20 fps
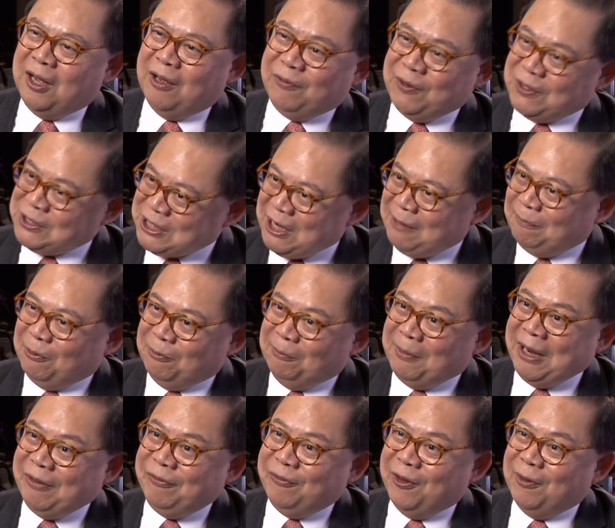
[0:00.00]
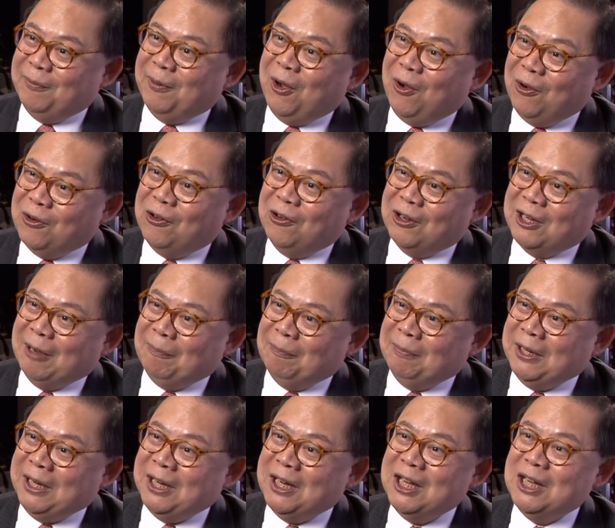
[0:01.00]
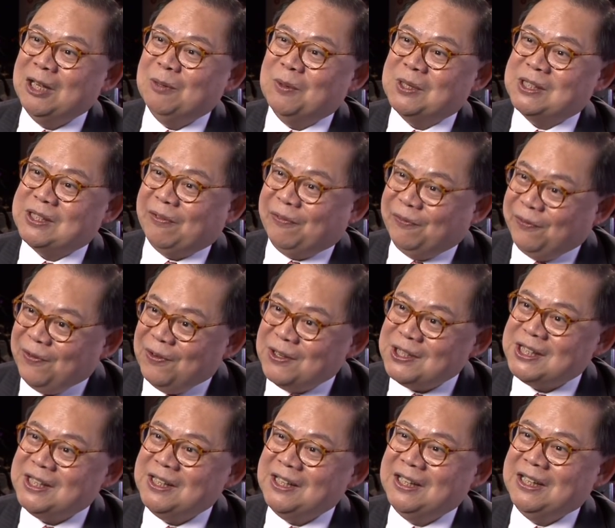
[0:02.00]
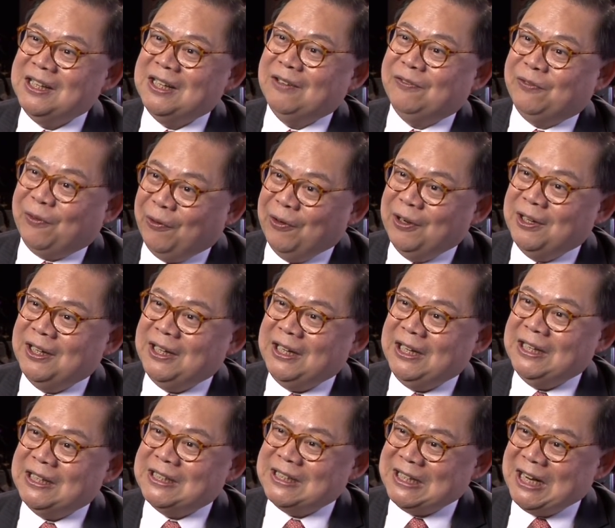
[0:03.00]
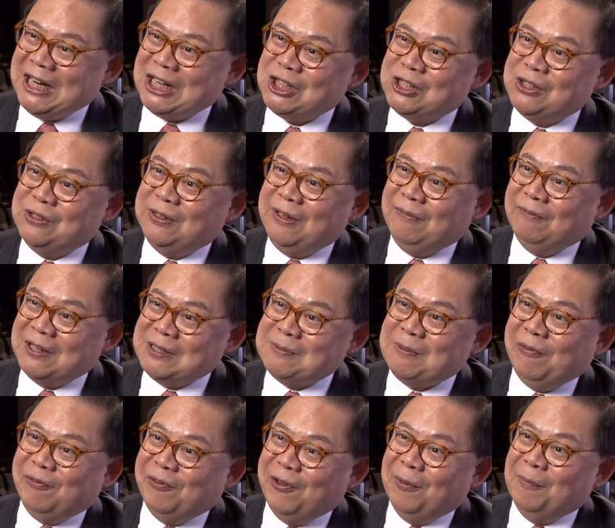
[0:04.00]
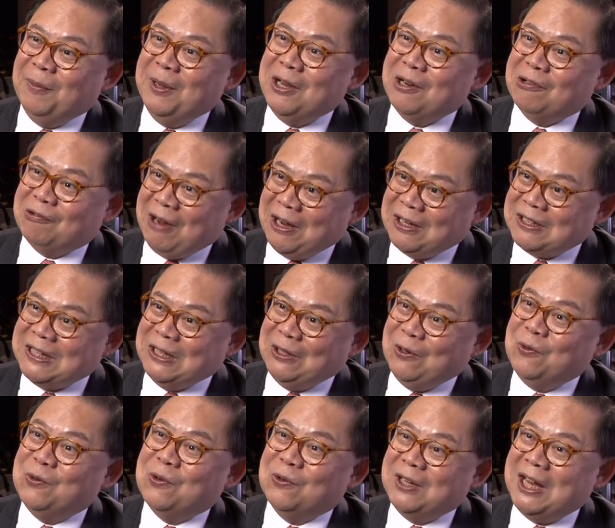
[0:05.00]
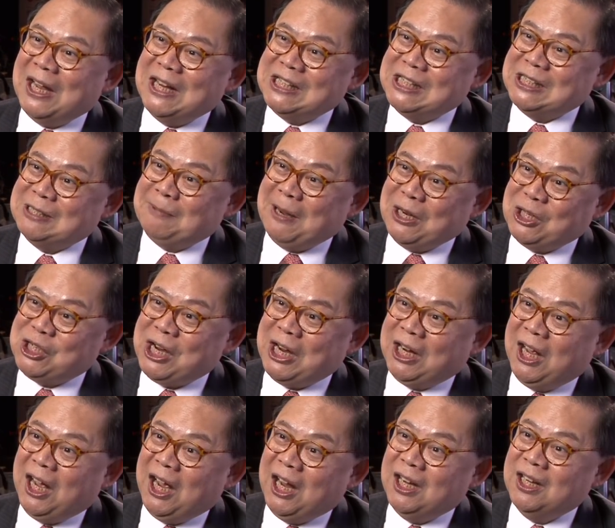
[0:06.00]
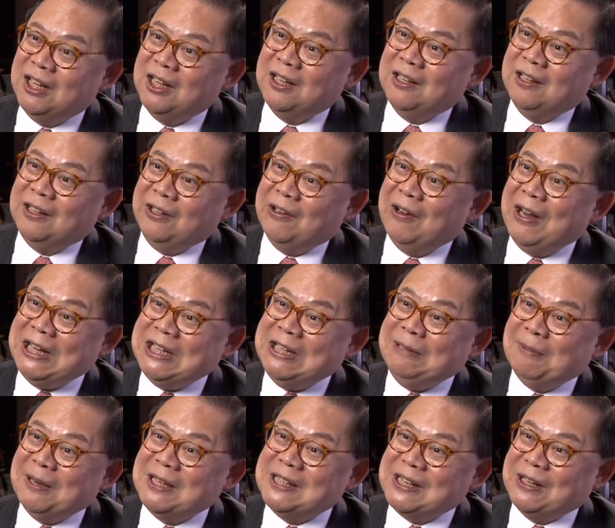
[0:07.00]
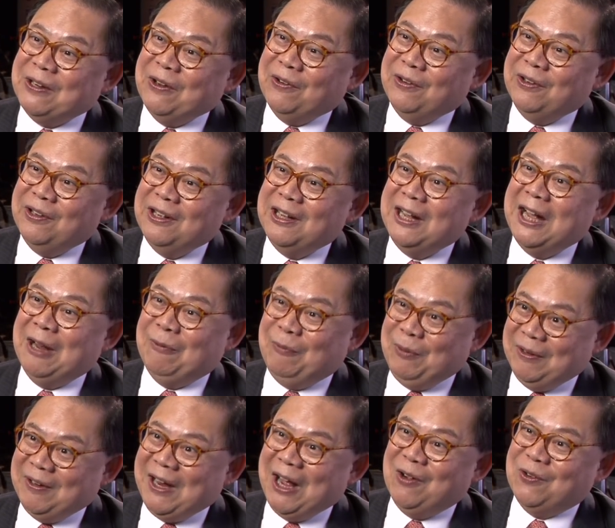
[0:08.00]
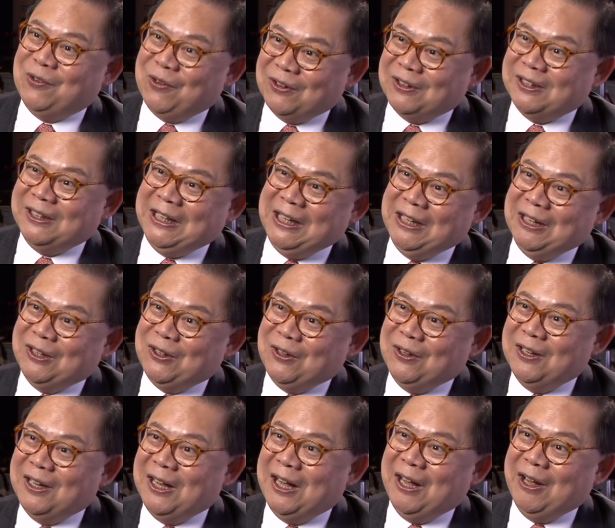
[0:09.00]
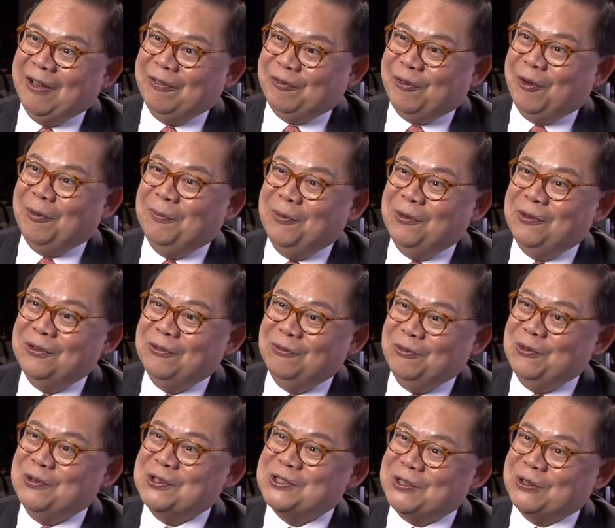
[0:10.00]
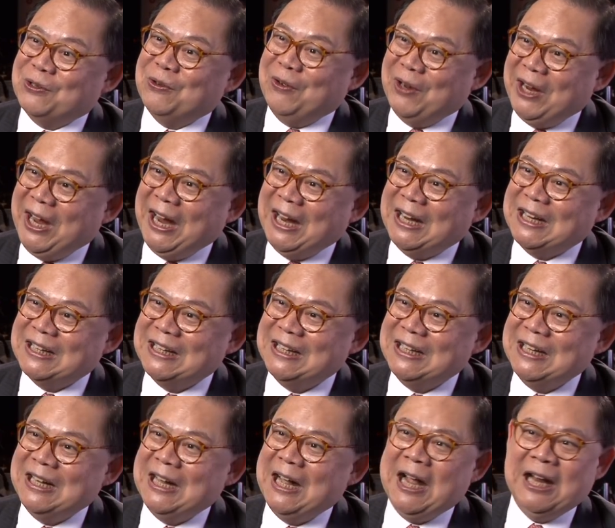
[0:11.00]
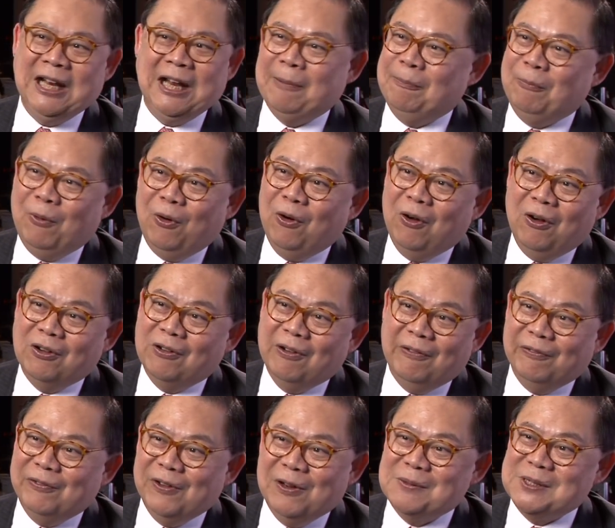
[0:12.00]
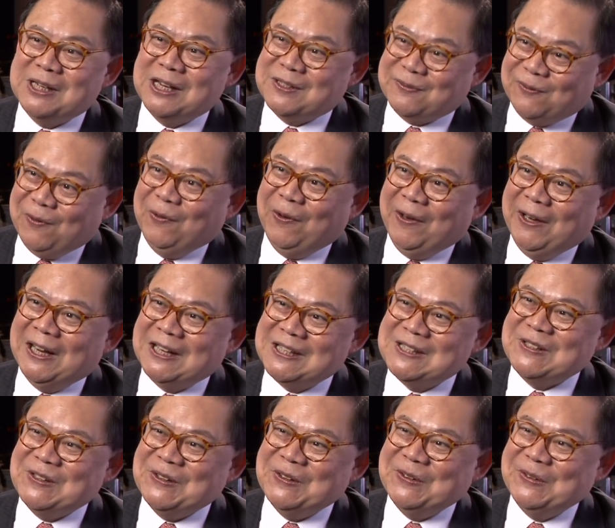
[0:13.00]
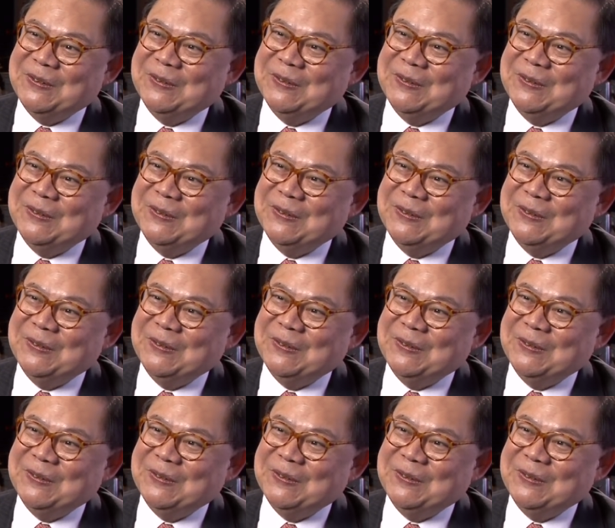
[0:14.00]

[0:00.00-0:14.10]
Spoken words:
for example, my firm, a Hong Kong company, was the first foreign international investment firm granted a local license by Shanghai 18 months ago. And we now got the formal rules to go ahead. And there are more Hong Kong firms that's following us too.